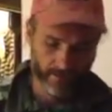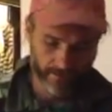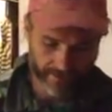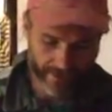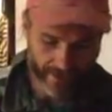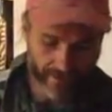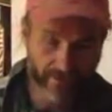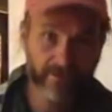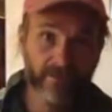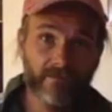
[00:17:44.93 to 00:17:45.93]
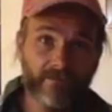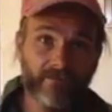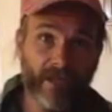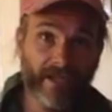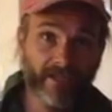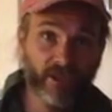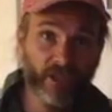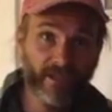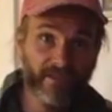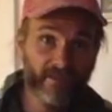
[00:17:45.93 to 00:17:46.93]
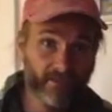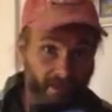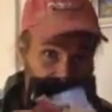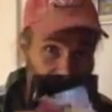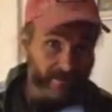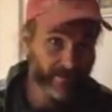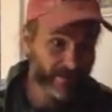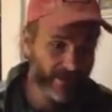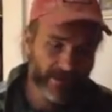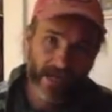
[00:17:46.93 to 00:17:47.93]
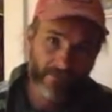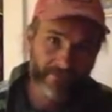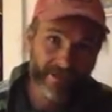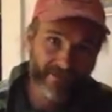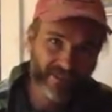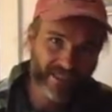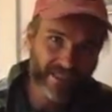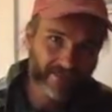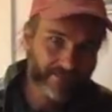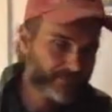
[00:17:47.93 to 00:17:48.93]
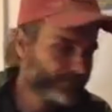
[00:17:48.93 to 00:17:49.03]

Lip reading: Daya fake cheese, because I'm a vegan.